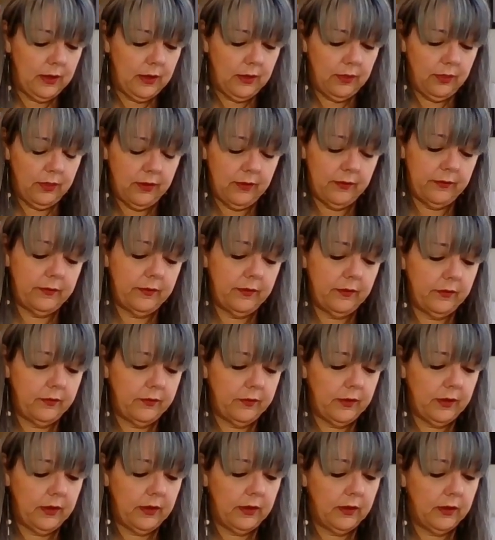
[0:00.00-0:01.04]
And this
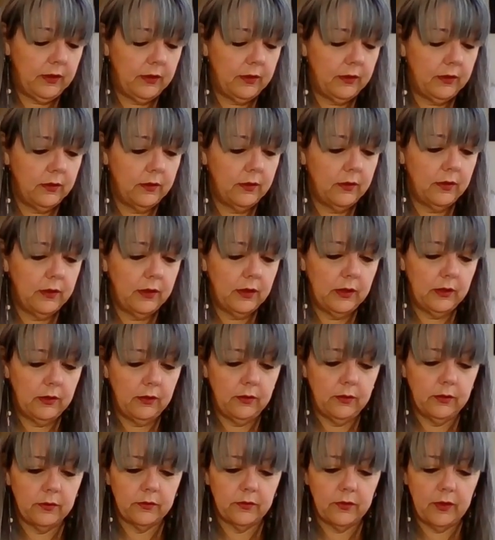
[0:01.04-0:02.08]
is in,
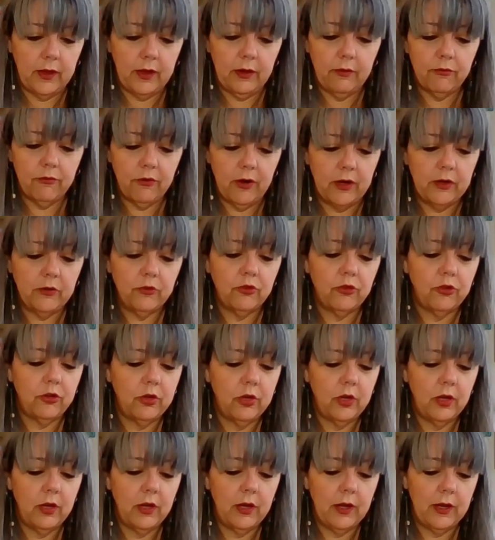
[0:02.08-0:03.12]
it looks like
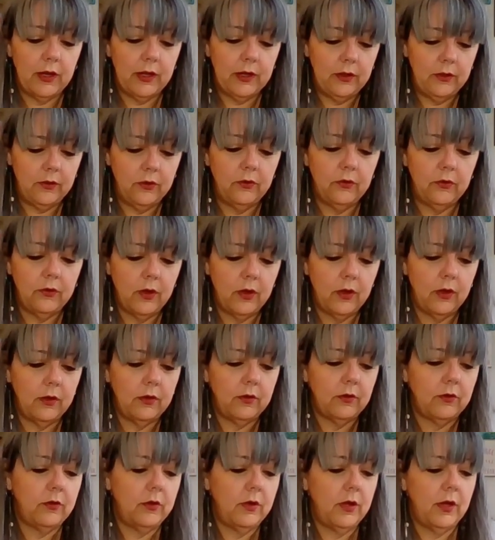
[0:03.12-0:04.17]
French. I do
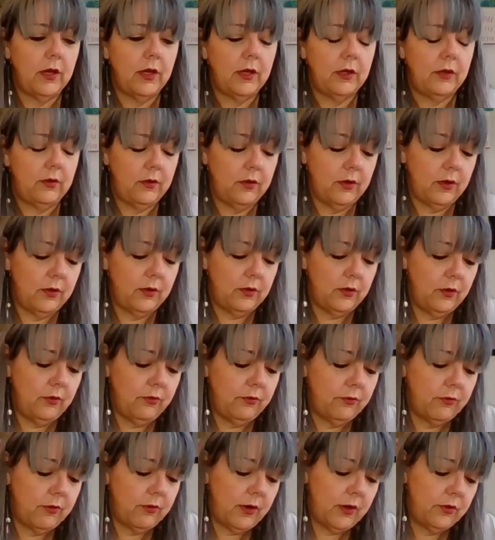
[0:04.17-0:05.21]
not know
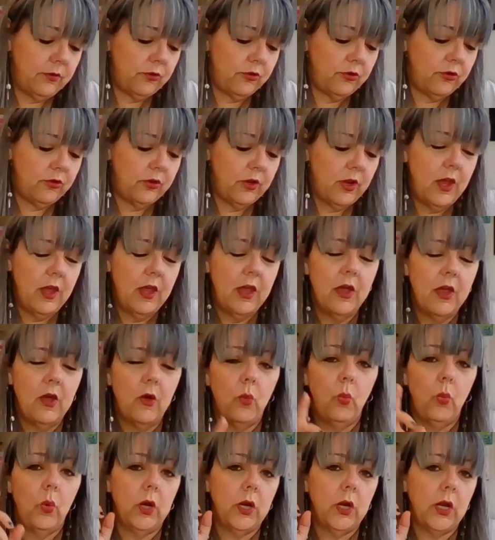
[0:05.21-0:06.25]
French.
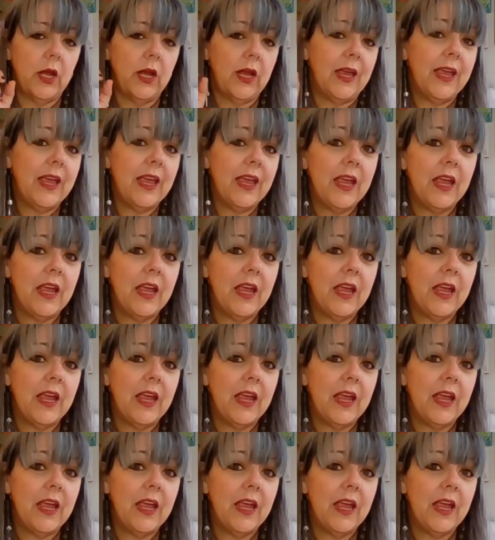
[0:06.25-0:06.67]
When I